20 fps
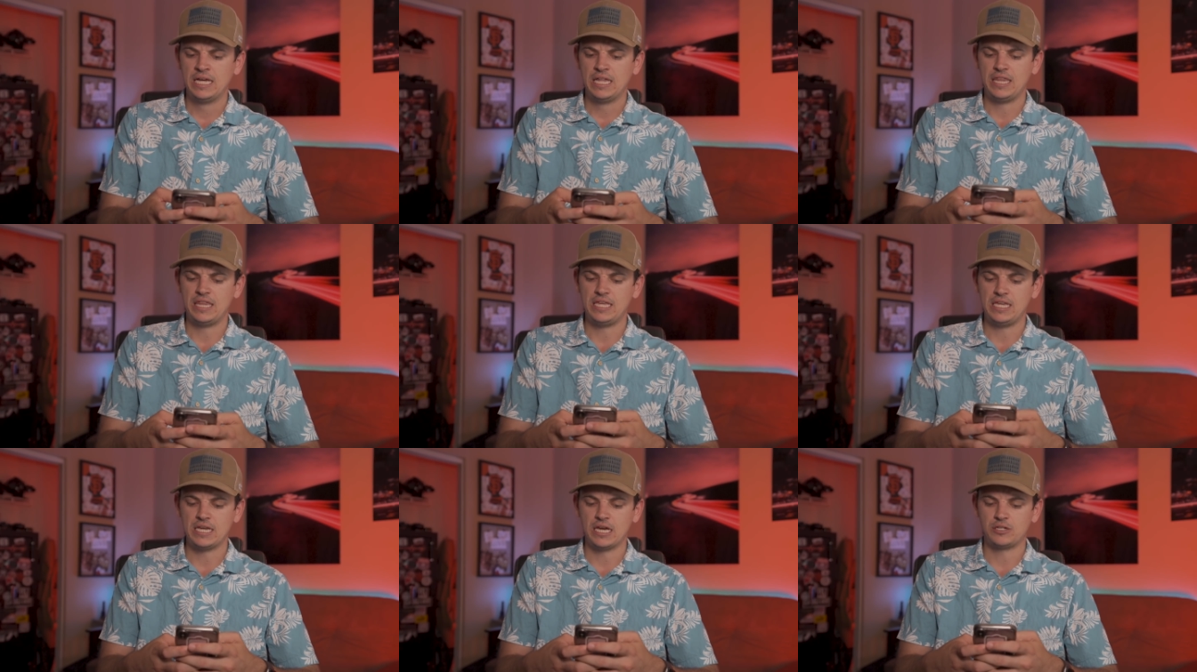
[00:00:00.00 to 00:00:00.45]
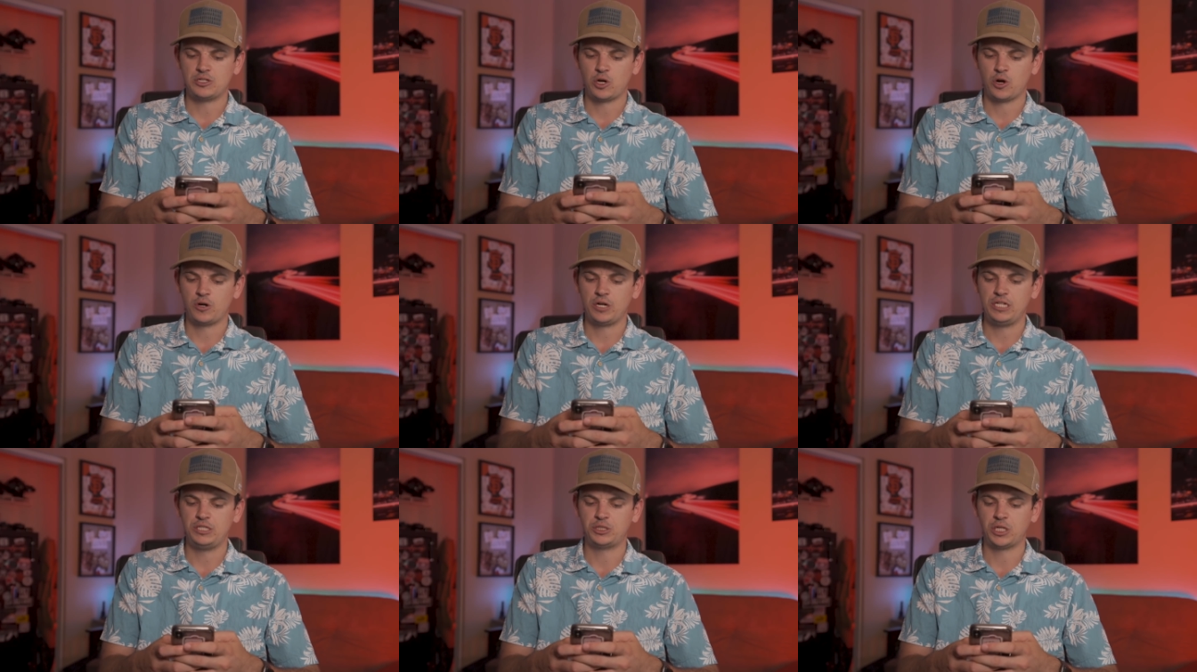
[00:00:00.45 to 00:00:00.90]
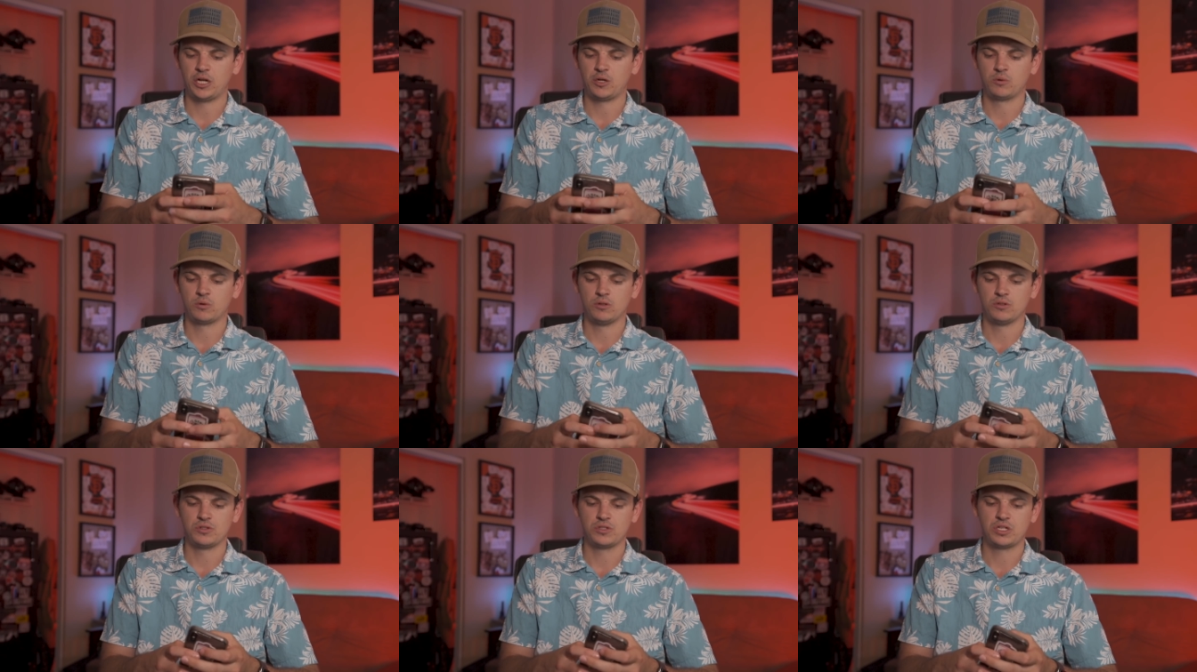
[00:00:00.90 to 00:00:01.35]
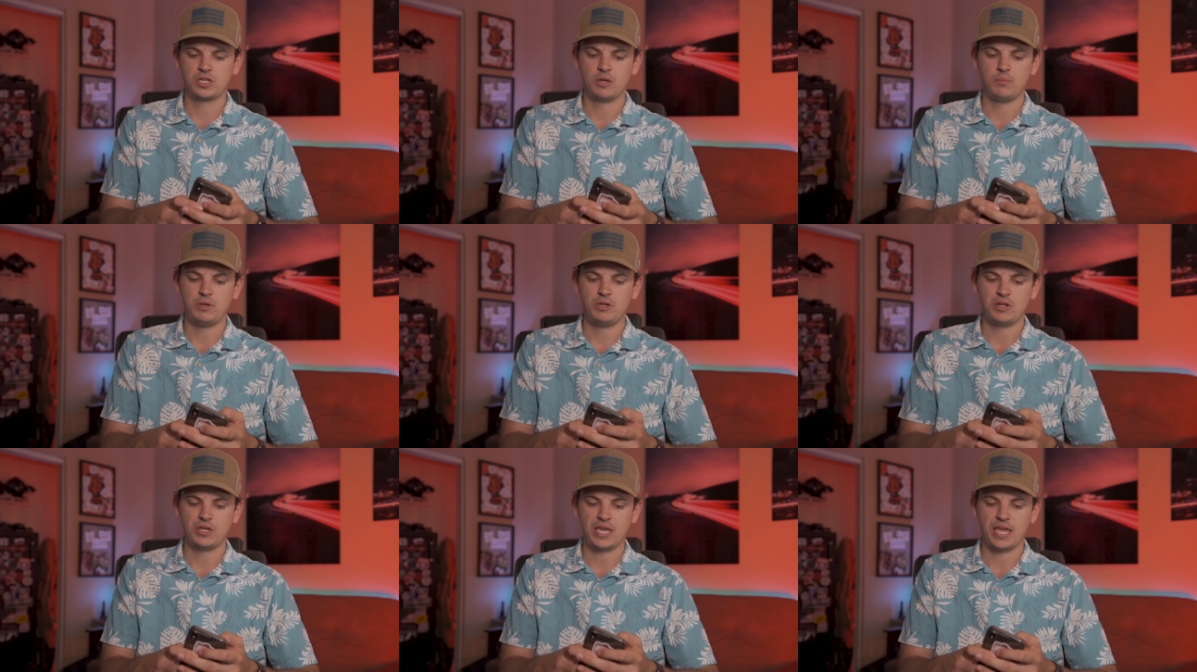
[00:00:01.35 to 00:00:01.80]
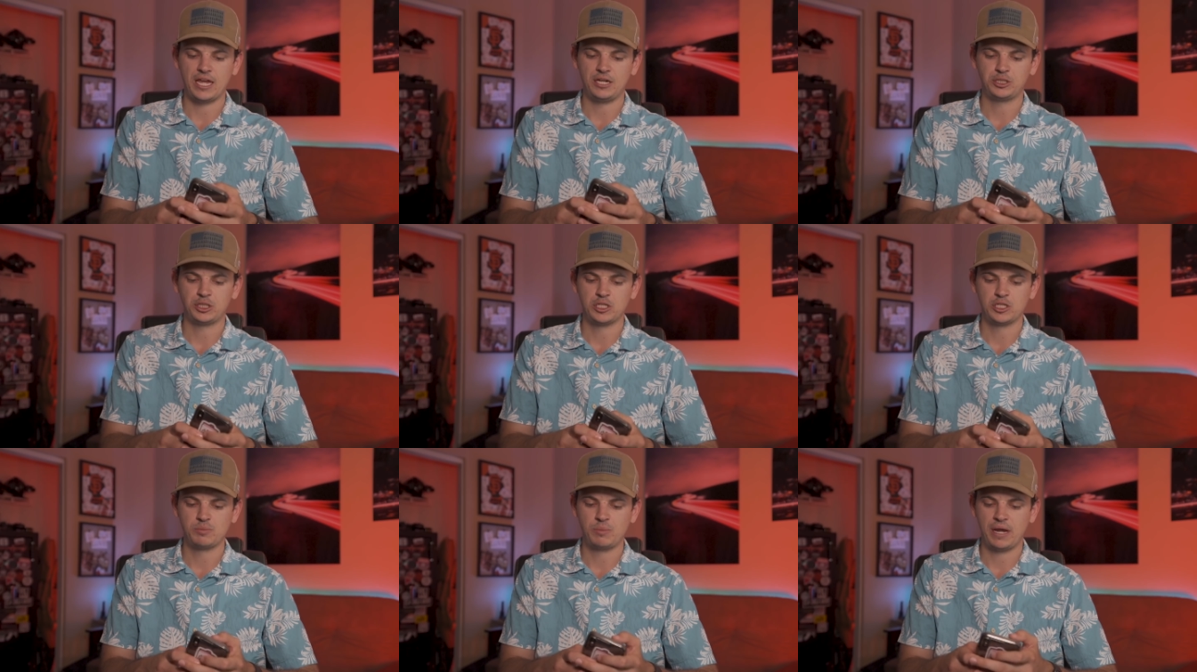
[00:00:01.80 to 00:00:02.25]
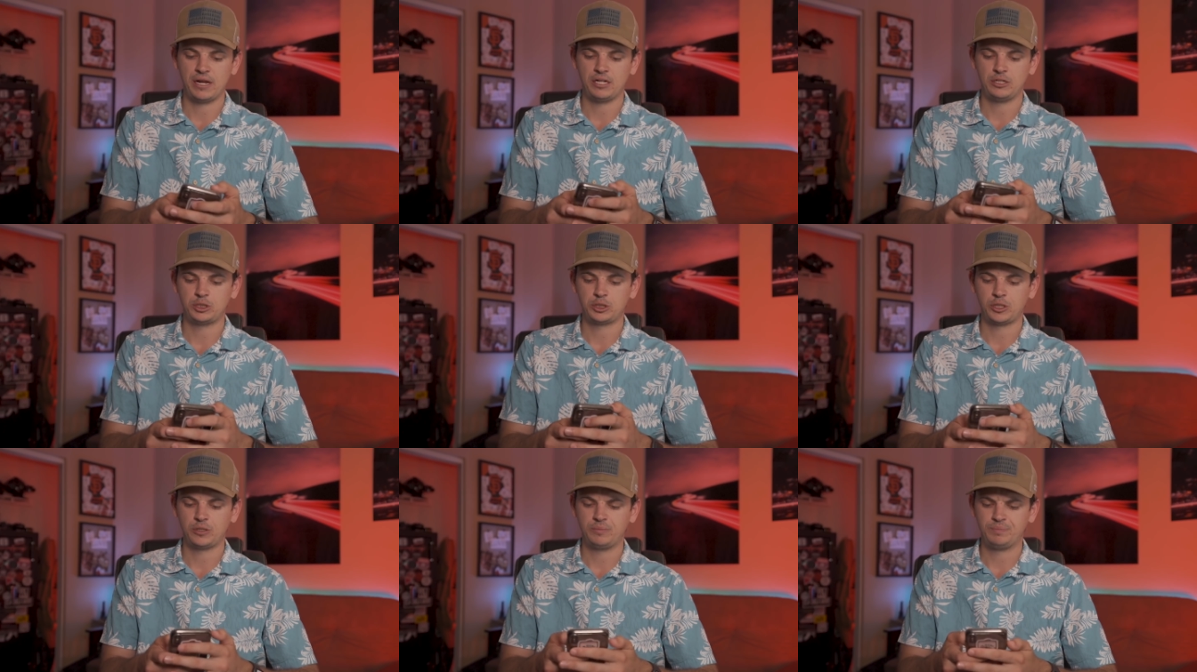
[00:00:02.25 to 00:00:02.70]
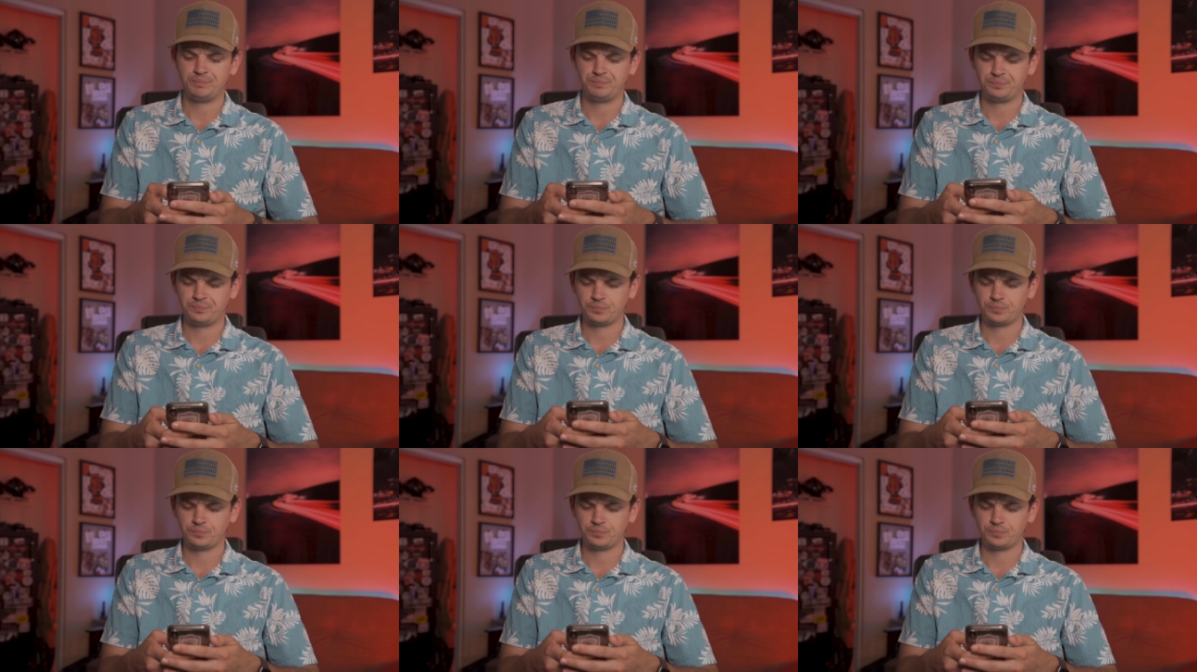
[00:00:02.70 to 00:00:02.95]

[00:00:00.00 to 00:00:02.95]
the Attorney General's communications manager.